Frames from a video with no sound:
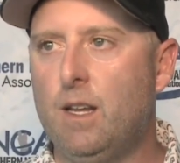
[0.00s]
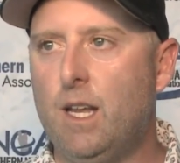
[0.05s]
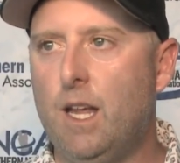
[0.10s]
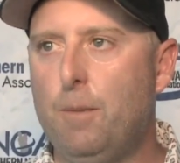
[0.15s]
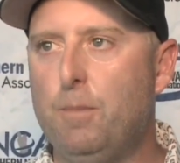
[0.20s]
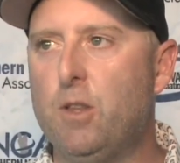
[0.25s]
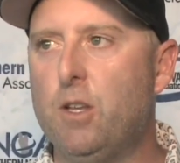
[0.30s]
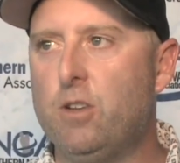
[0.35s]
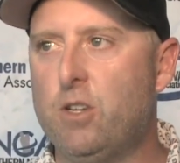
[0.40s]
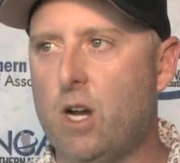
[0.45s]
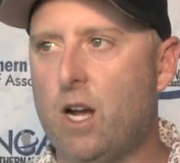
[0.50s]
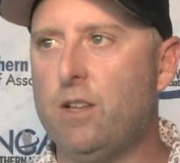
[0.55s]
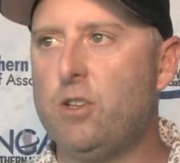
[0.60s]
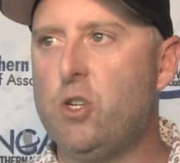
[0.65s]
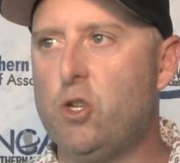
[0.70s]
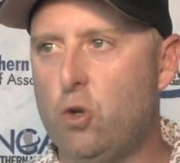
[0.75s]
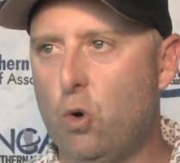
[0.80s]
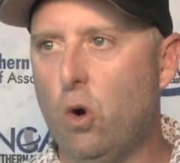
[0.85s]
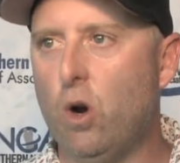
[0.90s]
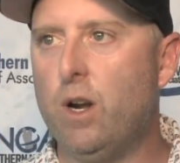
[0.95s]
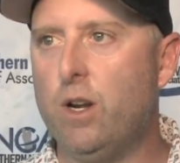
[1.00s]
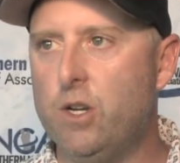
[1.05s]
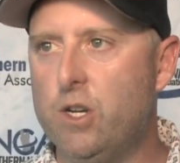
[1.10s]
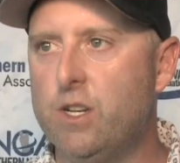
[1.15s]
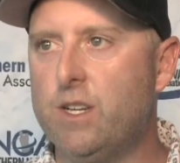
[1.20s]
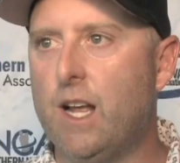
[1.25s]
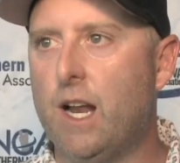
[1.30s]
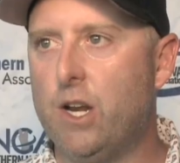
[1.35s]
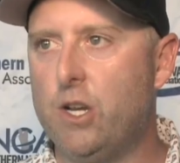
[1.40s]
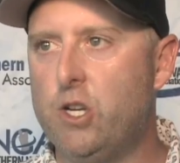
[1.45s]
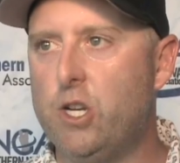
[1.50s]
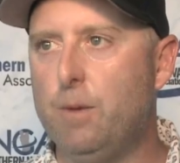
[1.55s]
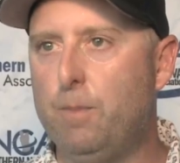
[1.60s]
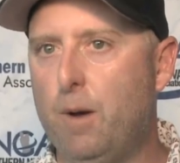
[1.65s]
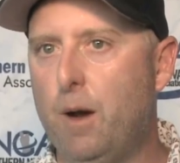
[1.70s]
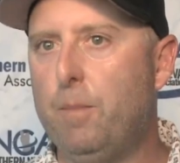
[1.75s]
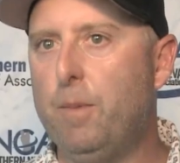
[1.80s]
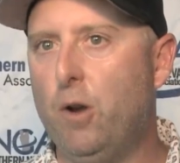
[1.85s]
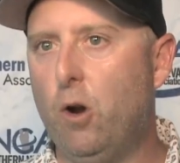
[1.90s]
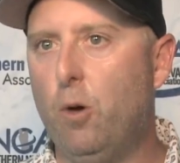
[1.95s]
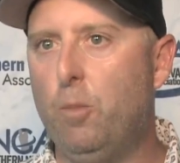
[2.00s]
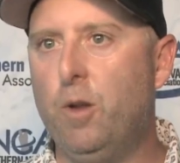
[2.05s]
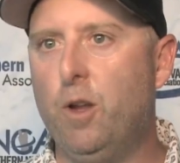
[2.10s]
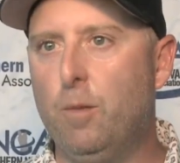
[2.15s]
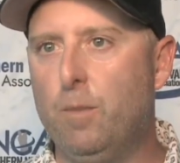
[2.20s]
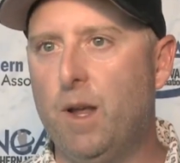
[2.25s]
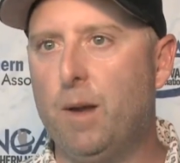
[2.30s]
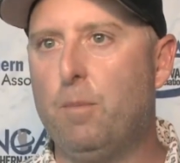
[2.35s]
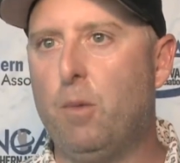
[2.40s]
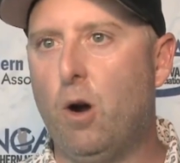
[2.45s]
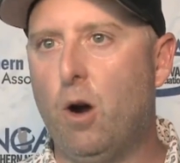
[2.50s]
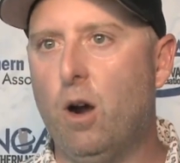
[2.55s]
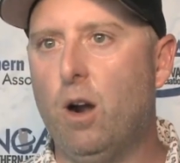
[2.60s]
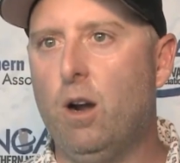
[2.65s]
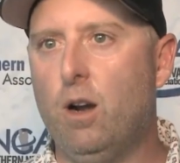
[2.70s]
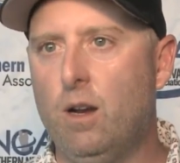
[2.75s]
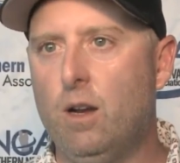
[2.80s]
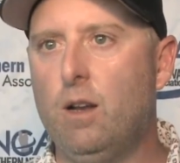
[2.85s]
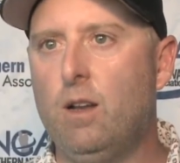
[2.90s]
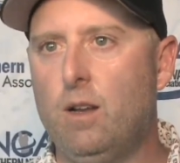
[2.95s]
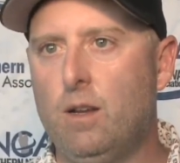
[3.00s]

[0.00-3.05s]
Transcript: keep the shots short and just kind of chip up and hope you can make par.